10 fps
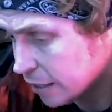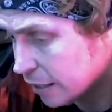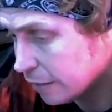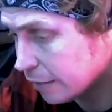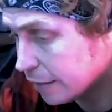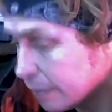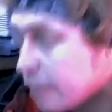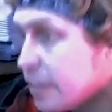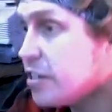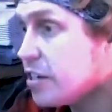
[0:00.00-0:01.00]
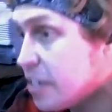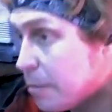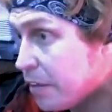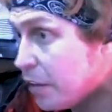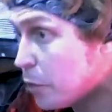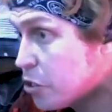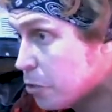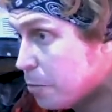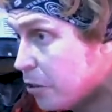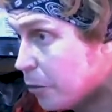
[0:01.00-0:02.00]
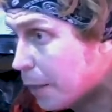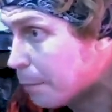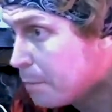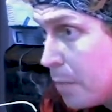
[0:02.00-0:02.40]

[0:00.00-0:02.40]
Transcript: Uh, this is something that we should be doing.